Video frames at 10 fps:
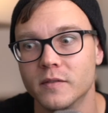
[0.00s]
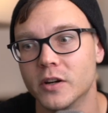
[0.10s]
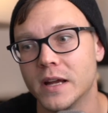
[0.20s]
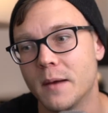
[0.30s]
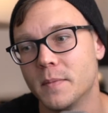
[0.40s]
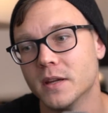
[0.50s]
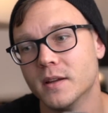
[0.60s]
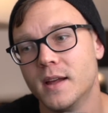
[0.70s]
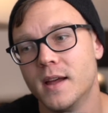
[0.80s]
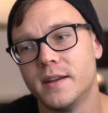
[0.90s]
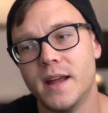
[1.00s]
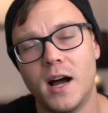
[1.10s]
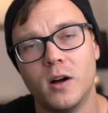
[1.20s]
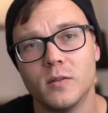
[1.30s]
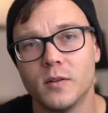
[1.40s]
very happy.
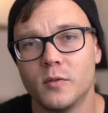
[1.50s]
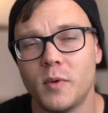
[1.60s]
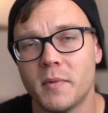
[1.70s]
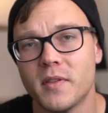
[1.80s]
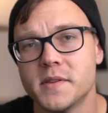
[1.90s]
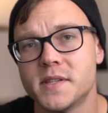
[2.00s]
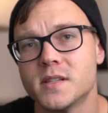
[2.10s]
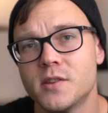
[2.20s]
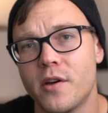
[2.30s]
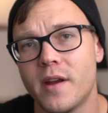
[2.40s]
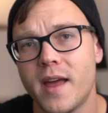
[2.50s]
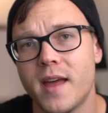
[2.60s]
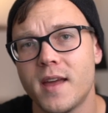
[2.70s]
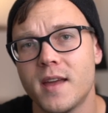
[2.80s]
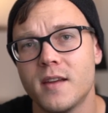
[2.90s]
Now, remember, this is not
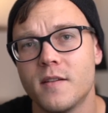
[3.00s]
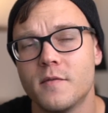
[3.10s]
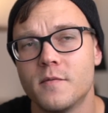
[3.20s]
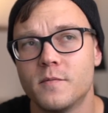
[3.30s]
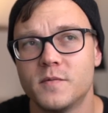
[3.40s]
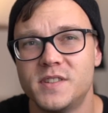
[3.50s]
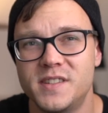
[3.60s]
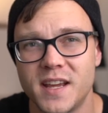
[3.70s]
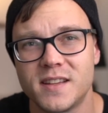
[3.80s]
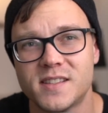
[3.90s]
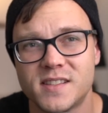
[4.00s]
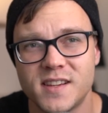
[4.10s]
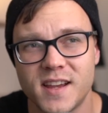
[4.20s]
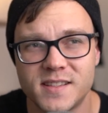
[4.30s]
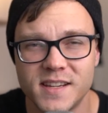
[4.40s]
a dead
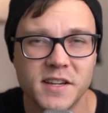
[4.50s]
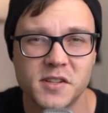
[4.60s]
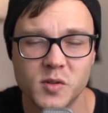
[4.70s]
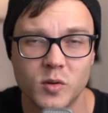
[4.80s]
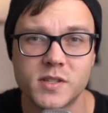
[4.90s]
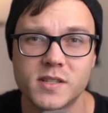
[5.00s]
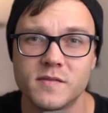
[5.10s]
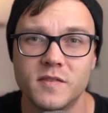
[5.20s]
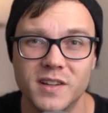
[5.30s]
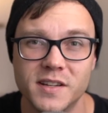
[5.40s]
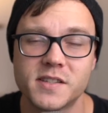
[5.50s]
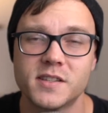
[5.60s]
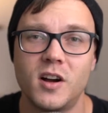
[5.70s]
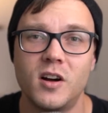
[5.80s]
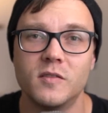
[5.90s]
set exhaustive list
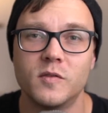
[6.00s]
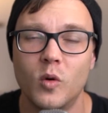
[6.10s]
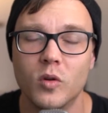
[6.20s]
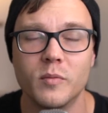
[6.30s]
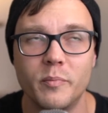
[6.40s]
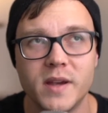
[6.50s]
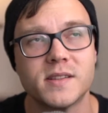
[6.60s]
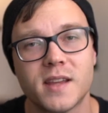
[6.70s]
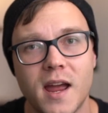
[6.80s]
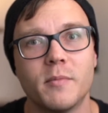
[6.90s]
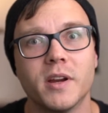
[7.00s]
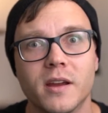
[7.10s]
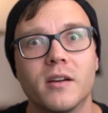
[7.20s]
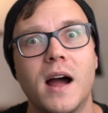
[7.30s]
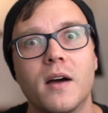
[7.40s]
of all the best camera
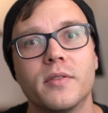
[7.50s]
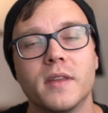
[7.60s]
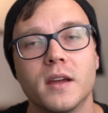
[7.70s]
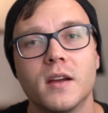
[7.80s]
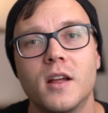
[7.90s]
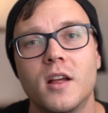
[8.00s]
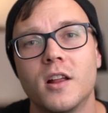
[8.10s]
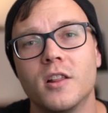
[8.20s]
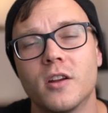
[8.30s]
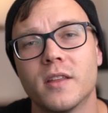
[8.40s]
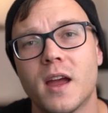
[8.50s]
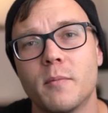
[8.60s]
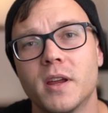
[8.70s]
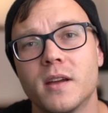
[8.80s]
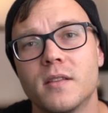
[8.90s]
gear out there. A lot of the camera
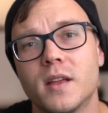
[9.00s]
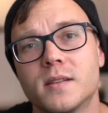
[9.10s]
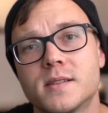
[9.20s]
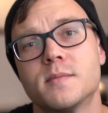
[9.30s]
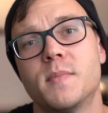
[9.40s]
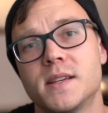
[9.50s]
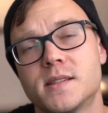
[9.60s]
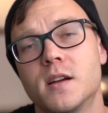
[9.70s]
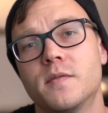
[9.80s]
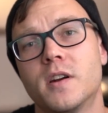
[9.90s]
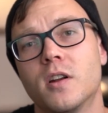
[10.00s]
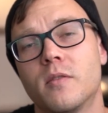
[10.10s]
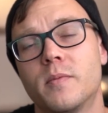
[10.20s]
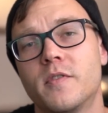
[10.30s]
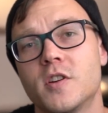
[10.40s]
gear that myself and a lot of
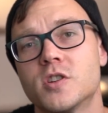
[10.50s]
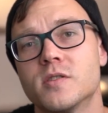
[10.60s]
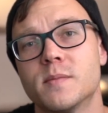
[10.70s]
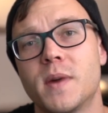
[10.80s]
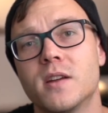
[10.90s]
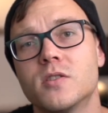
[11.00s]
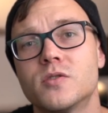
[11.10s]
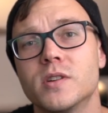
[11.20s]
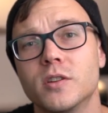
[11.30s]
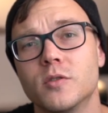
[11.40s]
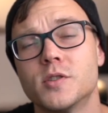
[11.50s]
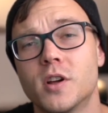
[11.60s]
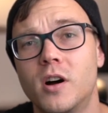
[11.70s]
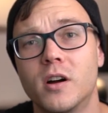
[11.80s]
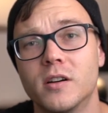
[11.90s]
professionals in my industry use
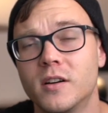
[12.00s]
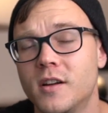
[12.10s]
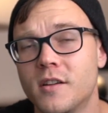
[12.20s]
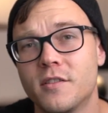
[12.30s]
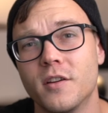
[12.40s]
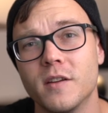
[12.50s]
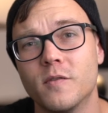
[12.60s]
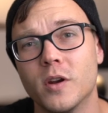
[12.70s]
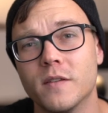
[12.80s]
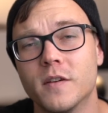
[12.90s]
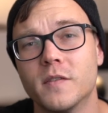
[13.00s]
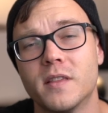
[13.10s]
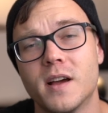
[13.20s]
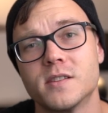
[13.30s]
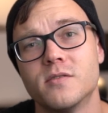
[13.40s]
are 30, 40,
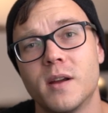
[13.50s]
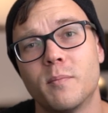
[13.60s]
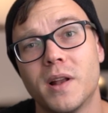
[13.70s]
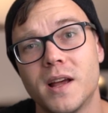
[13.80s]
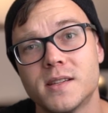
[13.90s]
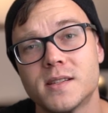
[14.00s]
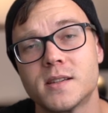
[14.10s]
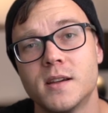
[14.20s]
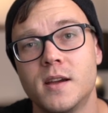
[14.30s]
50,000 Rand plus.